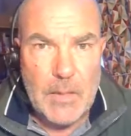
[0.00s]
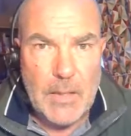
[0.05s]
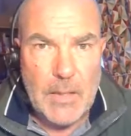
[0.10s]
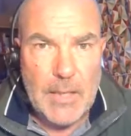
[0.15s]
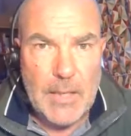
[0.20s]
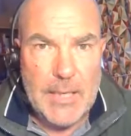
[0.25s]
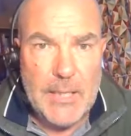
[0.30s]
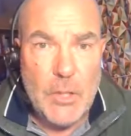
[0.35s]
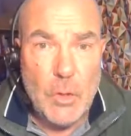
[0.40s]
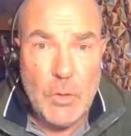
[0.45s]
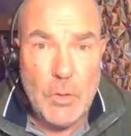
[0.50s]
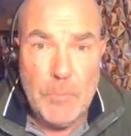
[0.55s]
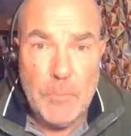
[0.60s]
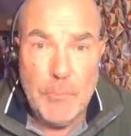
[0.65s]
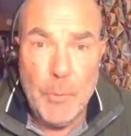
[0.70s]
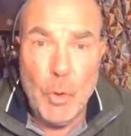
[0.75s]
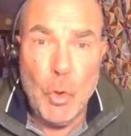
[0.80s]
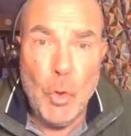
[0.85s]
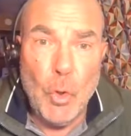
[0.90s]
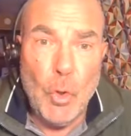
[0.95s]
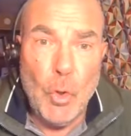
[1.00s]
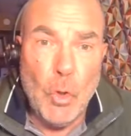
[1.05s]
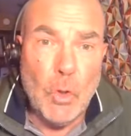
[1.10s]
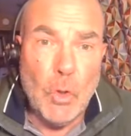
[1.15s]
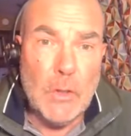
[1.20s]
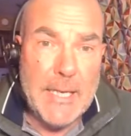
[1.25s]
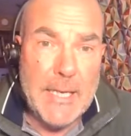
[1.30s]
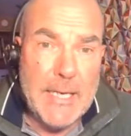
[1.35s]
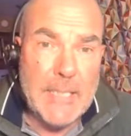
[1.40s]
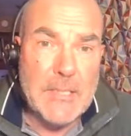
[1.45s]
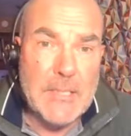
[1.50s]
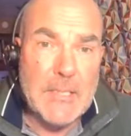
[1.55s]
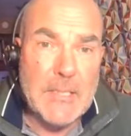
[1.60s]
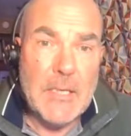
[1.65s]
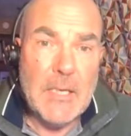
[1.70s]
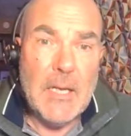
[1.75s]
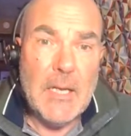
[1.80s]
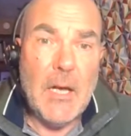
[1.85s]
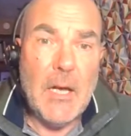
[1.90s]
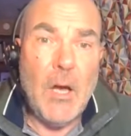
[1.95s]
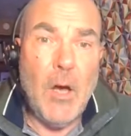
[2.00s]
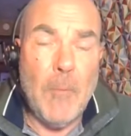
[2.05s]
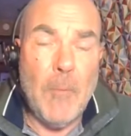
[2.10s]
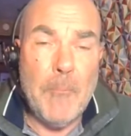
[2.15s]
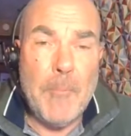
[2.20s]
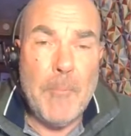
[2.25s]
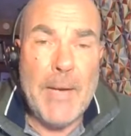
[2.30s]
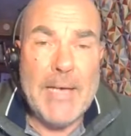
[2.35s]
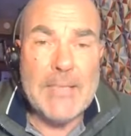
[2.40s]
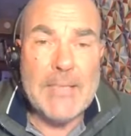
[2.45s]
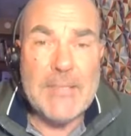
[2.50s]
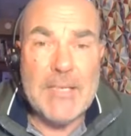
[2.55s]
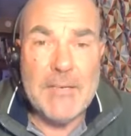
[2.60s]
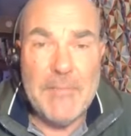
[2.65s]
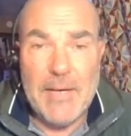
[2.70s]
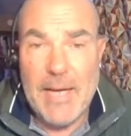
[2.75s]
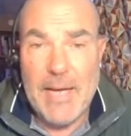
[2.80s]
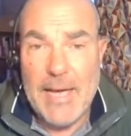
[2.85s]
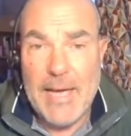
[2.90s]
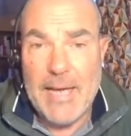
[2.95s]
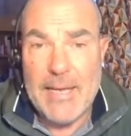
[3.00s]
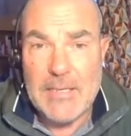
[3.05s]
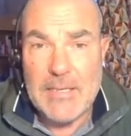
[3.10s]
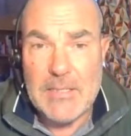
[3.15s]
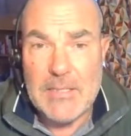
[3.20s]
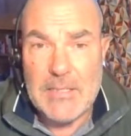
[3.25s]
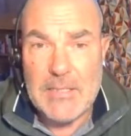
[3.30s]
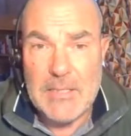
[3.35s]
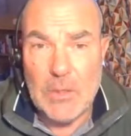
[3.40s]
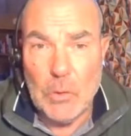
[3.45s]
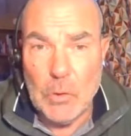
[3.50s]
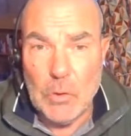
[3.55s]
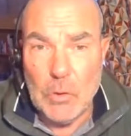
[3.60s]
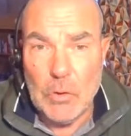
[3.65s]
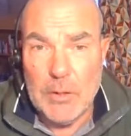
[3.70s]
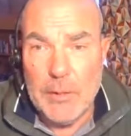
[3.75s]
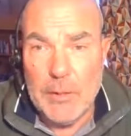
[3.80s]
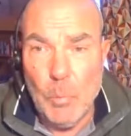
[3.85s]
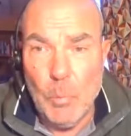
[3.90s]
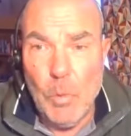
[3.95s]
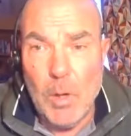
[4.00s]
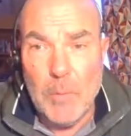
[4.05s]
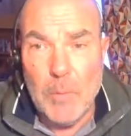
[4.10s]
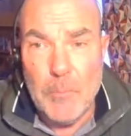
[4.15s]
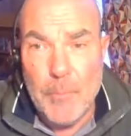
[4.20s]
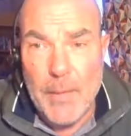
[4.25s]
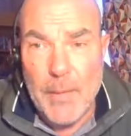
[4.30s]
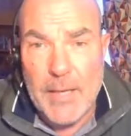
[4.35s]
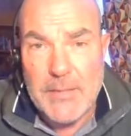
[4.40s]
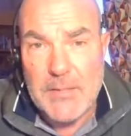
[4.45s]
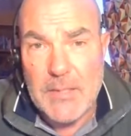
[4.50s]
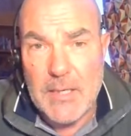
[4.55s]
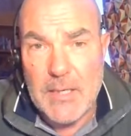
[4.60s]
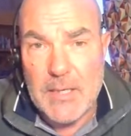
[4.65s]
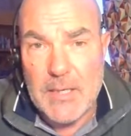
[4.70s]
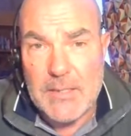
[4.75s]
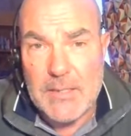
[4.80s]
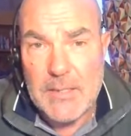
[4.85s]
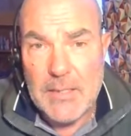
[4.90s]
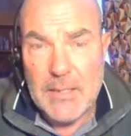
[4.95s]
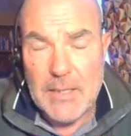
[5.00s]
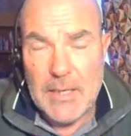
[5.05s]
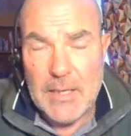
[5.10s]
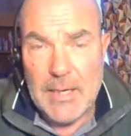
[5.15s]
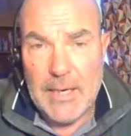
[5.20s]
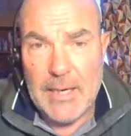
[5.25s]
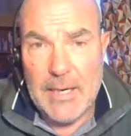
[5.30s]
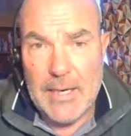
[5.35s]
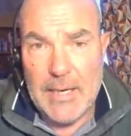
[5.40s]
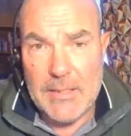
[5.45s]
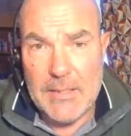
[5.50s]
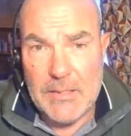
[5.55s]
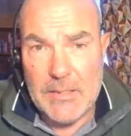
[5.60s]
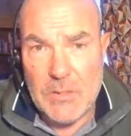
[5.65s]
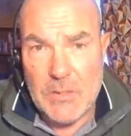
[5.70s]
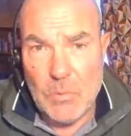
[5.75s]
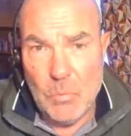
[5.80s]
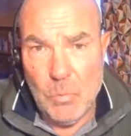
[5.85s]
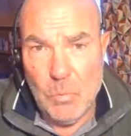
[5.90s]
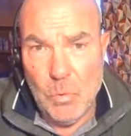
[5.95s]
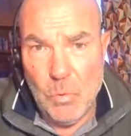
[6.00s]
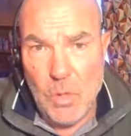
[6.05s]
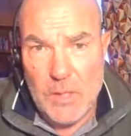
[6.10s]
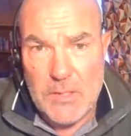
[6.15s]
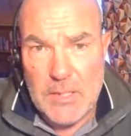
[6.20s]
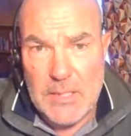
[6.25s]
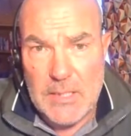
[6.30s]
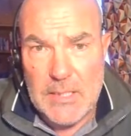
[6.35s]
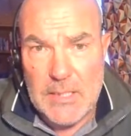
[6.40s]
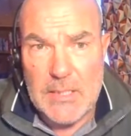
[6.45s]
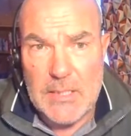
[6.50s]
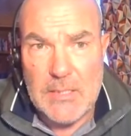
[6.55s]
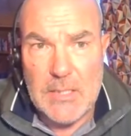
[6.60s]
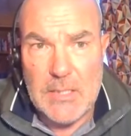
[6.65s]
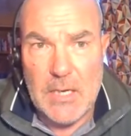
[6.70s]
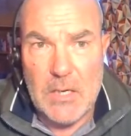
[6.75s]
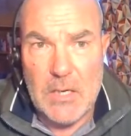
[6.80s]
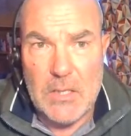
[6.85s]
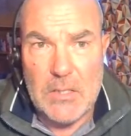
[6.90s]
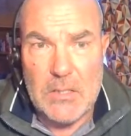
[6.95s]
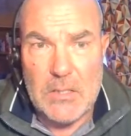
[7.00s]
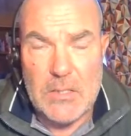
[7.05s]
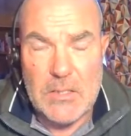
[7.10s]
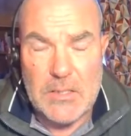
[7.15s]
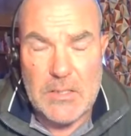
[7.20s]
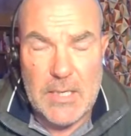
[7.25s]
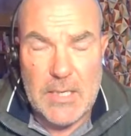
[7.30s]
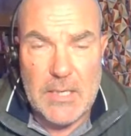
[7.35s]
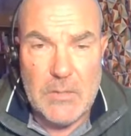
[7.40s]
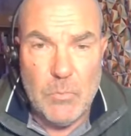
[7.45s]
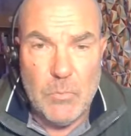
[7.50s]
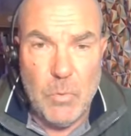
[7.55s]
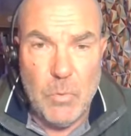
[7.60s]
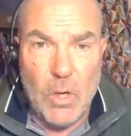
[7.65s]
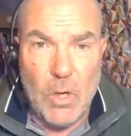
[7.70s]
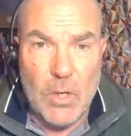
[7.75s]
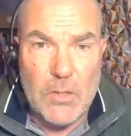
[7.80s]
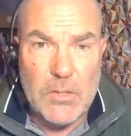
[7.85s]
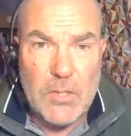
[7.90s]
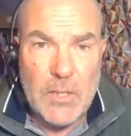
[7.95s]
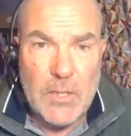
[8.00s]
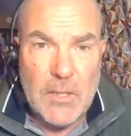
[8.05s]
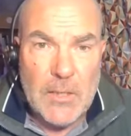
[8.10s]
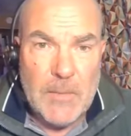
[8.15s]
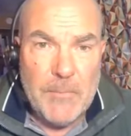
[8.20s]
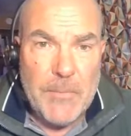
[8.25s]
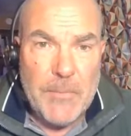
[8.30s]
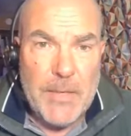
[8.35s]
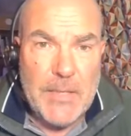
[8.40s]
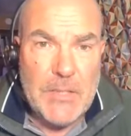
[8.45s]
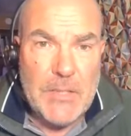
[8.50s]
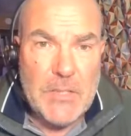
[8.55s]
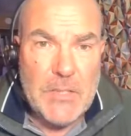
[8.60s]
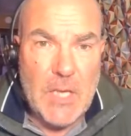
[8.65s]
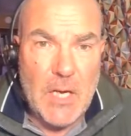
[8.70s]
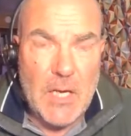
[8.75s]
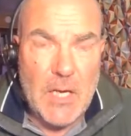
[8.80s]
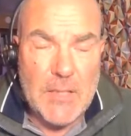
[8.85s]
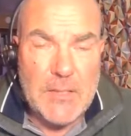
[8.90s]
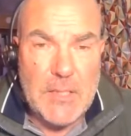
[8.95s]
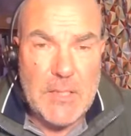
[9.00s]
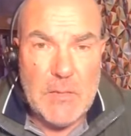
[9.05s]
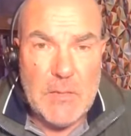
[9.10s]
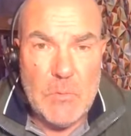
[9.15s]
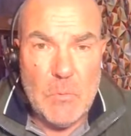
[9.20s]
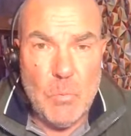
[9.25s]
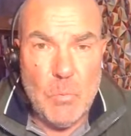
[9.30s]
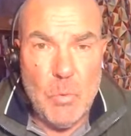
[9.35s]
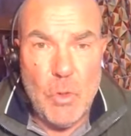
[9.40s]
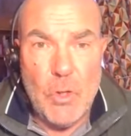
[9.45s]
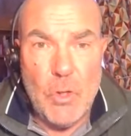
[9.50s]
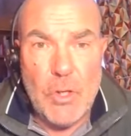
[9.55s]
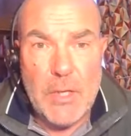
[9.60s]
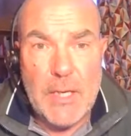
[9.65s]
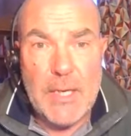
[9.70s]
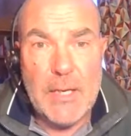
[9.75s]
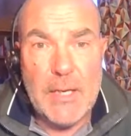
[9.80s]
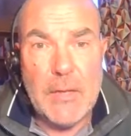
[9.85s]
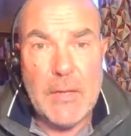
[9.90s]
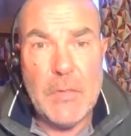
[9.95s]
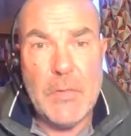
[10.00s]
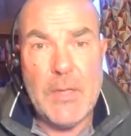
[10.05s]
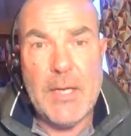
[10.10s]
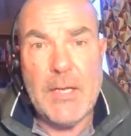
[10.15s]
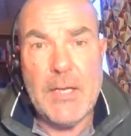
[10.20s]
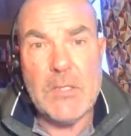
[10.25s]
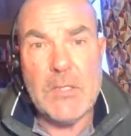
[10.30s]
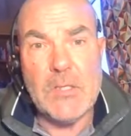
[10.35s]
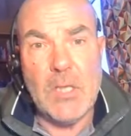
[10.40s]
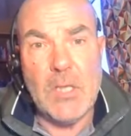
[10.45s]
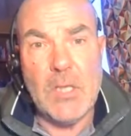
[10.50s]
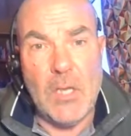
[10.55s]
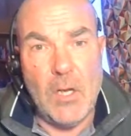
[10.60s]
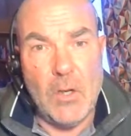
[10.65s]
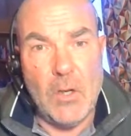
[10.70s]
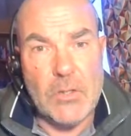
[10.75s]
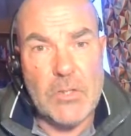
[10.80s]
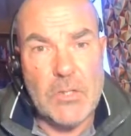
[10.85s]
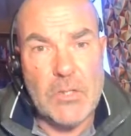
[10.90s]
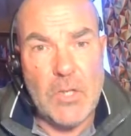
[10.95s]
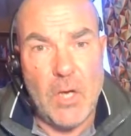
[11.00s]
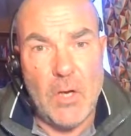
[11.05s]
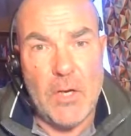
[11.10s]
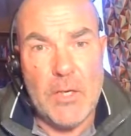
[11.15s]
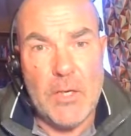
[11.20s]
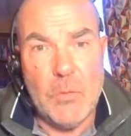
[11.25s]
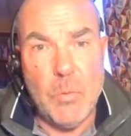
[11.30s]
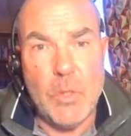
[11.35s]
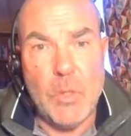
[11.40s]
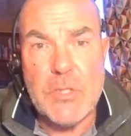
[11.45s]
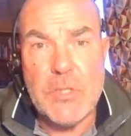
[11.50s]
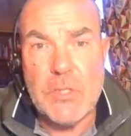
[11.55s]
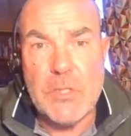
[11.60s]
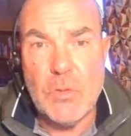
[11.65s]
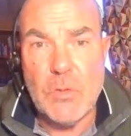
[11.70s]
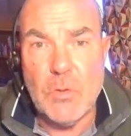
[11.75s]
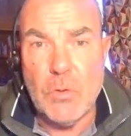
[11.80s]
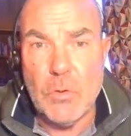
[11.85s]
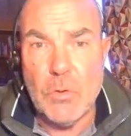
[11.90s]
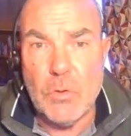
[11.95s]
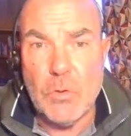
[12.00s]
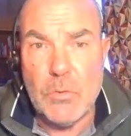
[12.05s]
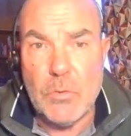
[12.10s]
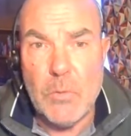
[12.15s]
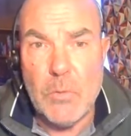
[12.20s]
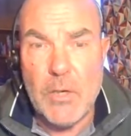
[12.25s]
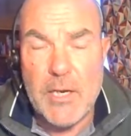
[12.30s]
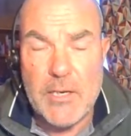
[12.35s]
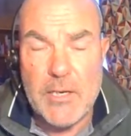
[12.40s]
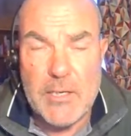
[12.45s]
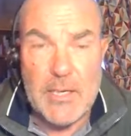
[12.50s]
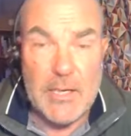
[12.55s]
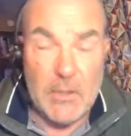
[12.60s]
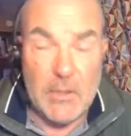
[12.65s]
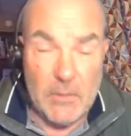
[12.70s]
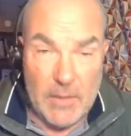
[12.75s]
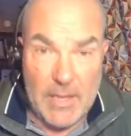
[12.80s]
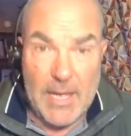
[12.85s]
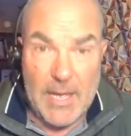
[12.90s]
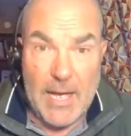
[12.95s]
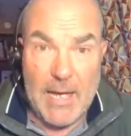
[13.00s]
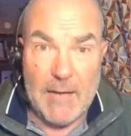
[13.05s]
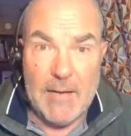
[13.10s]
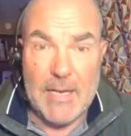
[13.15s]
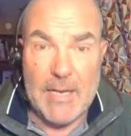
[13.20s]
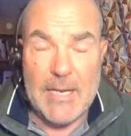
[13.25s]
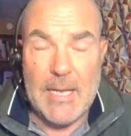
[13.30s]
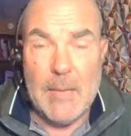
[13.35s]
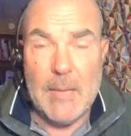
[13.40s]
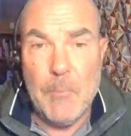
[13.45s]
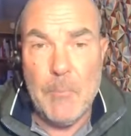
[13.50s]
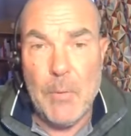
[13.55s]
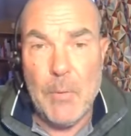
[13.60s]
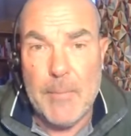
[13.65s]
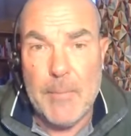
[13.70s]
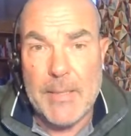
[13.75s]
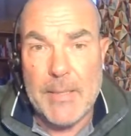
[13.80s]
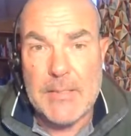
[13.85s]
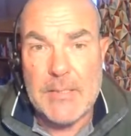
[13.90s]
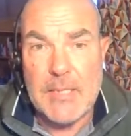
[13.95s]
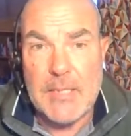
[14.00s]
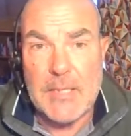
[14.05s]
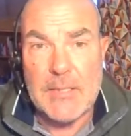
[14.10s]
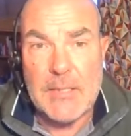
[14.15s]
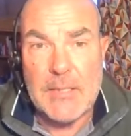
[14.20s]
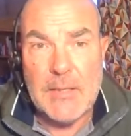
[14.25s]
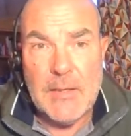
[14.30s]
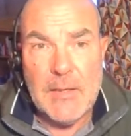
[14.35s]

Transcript: he couldn't put all his OnPassive eggs all in one basket. And what he uh, did was he started working things alongside what is already there and implemented.